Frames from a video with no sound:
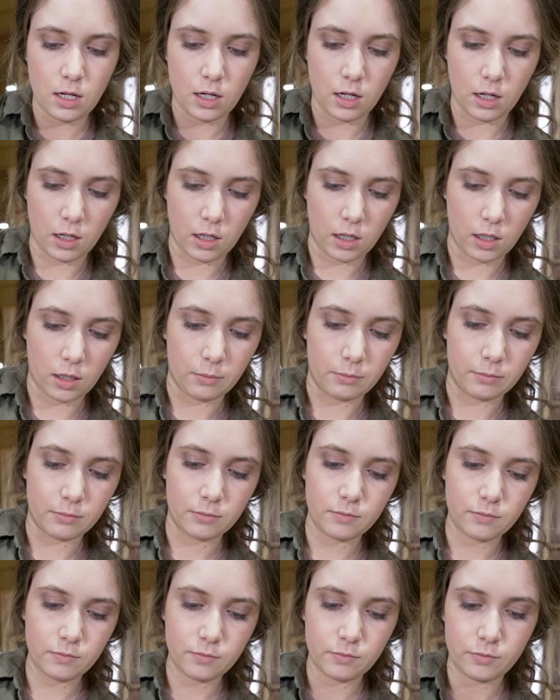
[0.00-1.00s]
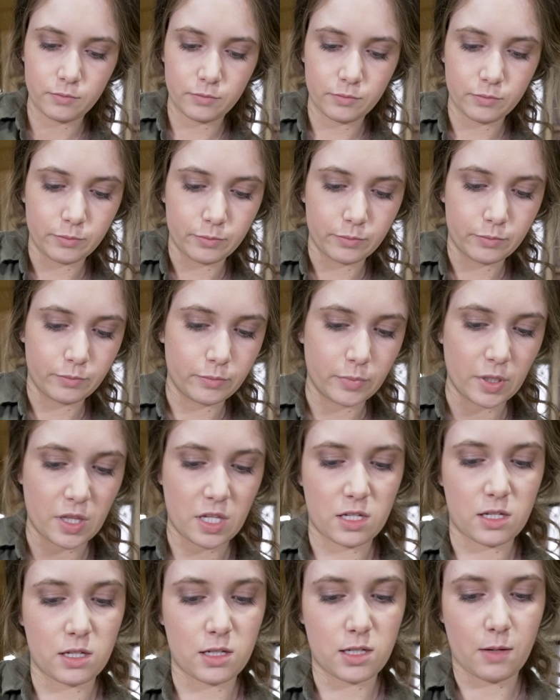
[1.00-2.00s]
But
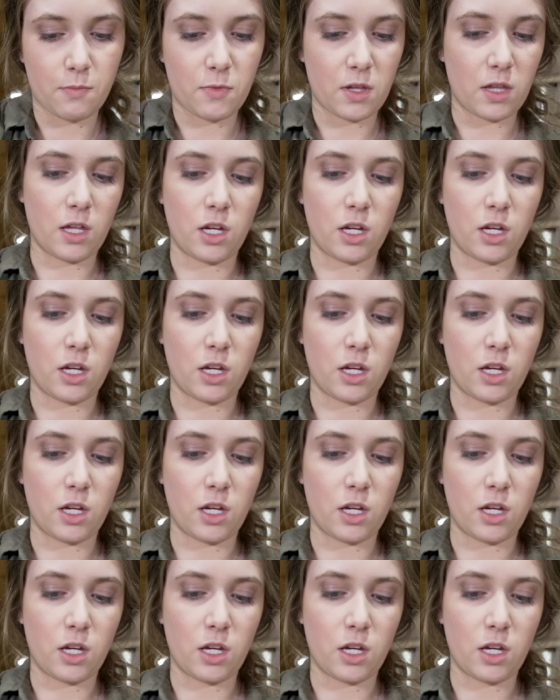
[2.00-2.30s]
this is something